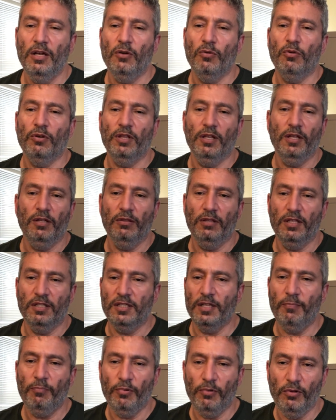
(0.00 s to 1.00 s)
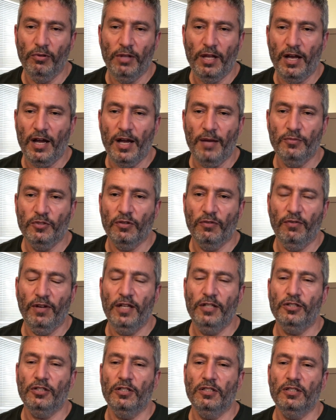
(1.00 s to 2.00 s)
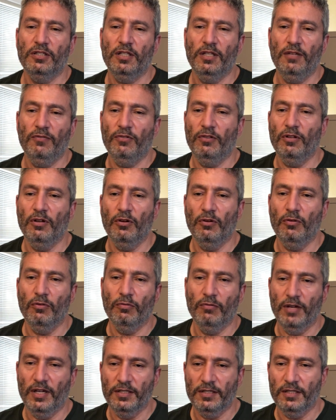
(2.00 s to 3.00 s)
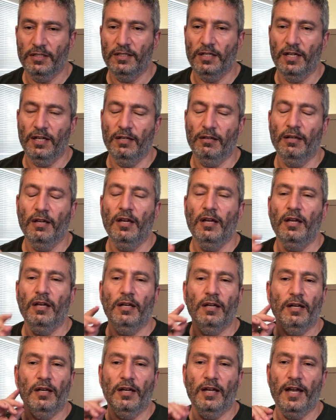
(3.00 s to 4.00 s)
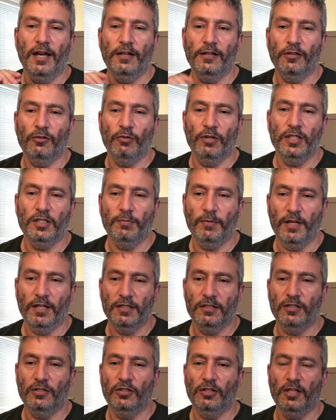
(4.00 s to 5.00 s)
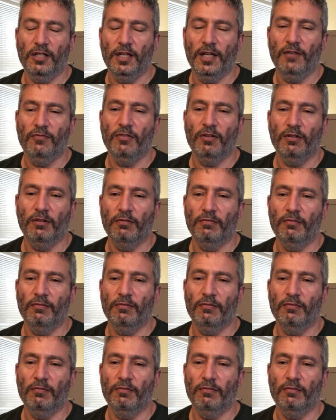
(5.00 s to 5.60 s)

or the simple observations, even though, as I say, Alan Greenspan essentially gave